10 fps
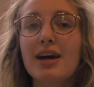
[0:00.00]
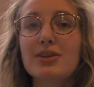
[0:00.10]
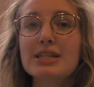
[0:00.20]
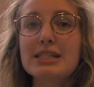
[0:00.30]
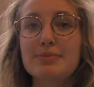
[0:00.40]

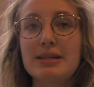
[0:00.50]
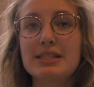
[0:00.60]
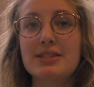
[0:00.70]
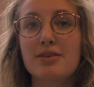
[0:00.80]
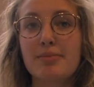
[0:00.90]
Hotez
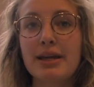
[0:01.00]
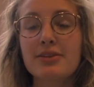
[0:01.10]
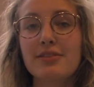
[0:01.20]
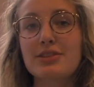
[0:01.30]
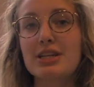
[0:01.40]
spends the
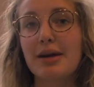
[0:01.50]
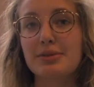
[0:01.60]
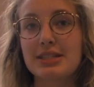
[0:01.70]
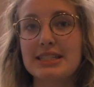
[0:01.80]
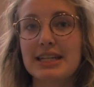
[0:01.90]
remainder of the
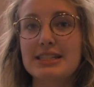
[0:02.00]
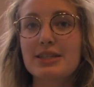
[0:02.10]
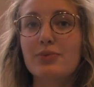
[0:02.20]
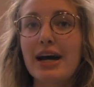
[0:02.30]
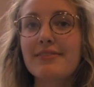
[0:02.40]
chapter
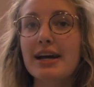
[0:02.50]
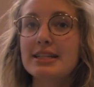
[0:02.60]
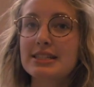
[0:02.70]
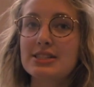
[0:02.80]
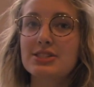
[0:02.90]
discussing why
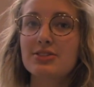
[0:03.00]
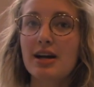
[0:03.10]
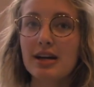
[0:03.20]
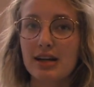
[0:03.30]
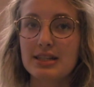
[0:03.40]
vaccines do
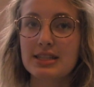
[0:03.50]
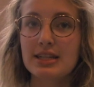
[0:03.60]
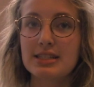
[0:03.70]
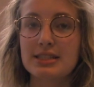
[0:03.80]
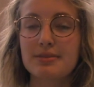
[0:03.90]
not cause
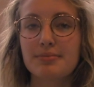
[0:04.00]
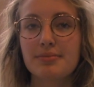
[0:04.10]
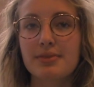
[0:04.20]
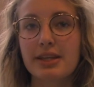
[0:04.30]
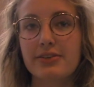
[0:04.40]
autism.
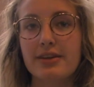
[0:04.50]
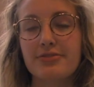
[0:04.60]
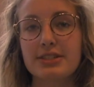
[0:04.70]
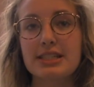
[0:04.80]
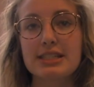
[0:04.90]
He
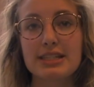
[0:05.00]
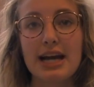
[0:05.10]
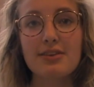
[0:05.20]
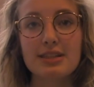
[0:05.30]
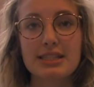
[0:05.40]
references
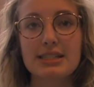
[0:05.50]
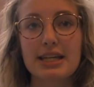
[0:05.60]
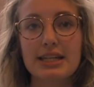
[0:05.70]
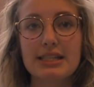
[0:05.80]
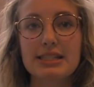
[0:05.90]
countless
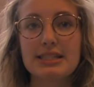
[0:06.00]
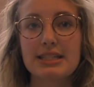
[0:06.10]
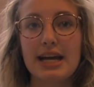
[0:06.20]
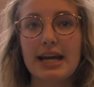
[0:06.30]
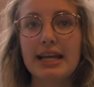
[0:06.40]
studies that
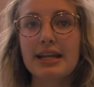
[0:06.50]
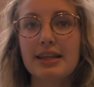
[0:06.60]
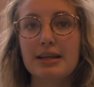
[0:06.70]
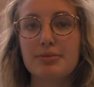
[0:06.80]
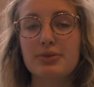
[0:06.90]
deny any
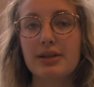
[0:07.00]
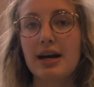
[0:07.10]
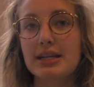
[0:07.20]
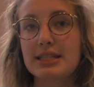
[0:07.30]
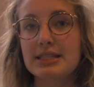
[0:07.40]
link between
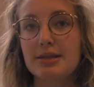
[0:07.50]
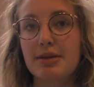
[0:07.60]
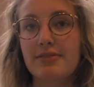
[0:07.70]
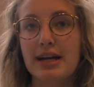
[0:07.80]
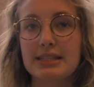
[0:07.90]
autism
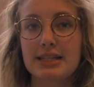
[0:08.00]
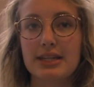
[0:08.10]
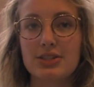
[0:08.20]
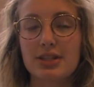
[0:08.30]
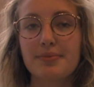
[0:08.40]
and
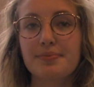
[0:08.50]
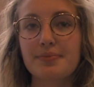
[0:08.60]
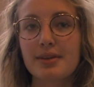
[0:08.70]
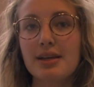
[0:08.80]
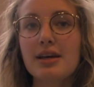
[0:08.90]
vaccination.
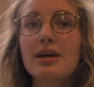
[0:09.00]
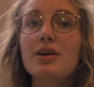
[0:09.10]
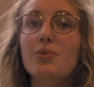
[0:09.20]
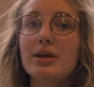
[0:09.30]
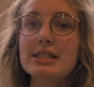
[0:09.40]

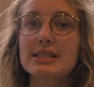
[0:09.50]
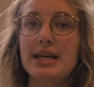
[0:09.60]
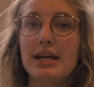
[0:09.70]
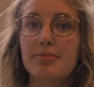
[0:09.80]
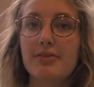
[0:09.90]
One
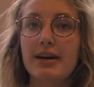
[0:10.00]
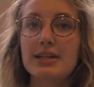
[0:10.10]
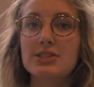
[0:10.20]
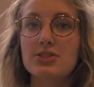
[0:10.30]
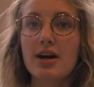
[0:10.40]
study
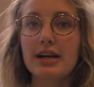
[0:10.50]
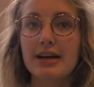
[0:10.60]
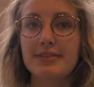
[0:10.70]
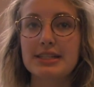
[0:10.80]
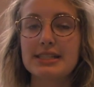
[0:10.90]
provided strong
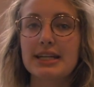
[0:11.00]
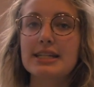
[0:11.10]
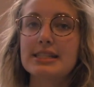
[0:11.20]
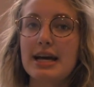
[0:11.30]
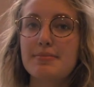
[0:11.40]
evidence
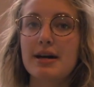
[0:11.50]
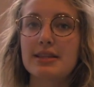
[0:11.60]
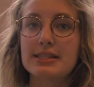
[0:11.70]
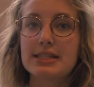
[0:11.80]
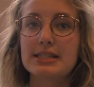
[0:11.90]
against the
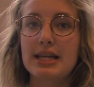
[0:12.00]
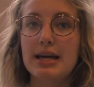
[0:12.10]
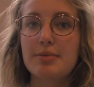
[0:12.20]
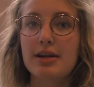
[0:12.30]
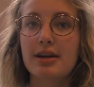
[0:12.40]
hypothesis that
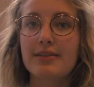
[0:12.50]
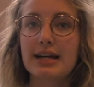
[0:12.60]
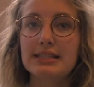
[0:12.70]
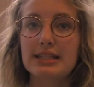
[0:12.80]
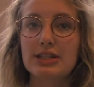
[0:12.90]
MMR
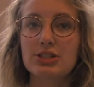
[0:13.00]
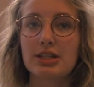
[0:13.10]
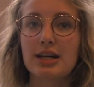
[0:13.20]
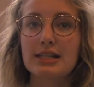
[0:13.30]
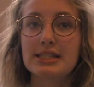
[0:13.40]

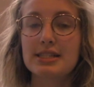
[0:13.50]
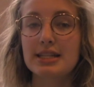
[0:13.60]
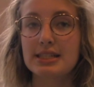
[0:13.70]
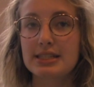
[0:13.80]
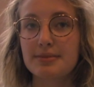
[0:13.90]
vaccination causes
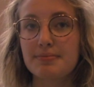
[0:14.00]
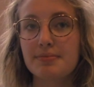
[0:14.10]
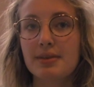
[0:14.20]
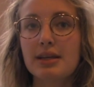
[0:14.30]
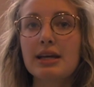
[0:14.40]
autism.
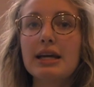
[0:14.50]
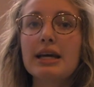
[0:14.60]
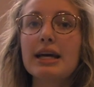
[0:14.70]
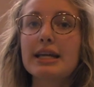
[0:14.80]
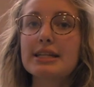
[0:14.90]

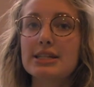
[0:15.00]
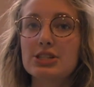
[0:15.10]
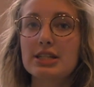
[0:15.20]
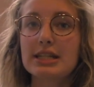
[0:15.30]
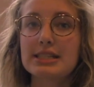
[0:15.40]
In
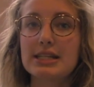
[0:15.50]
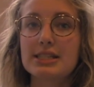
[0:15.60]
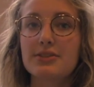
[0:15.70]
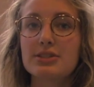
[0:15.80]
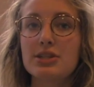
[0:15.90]
addition, he says
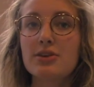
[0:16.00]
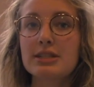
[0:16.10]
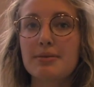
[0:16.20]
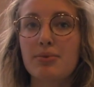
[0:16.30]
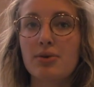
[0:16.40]
there is no
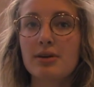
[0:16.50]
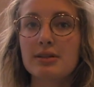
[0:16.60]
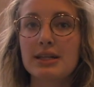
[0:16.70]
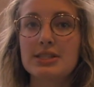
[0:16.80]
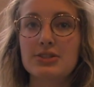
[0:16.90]
temporal
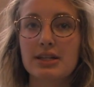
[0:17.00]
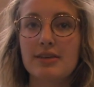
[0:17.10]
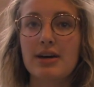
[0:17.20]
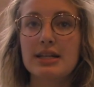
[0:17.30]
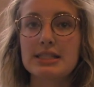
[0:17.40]
clustering
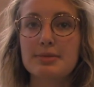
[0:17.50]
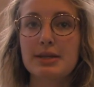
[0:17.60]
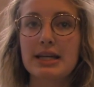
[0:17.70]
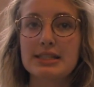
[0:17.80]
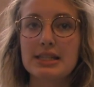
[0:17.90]
of autism
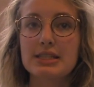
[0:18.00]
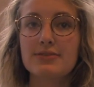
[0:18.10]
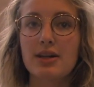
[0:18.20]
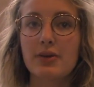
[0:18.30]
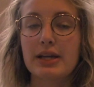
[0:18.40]
cases
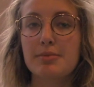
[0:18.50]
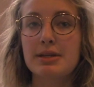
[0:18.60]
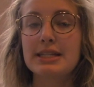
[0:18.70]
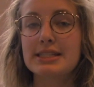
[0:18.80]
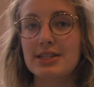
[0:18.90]
following
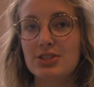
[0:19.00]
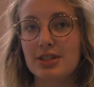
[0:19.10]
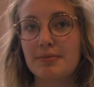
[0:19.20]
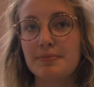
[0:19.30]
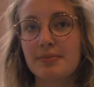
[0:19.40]
immunization.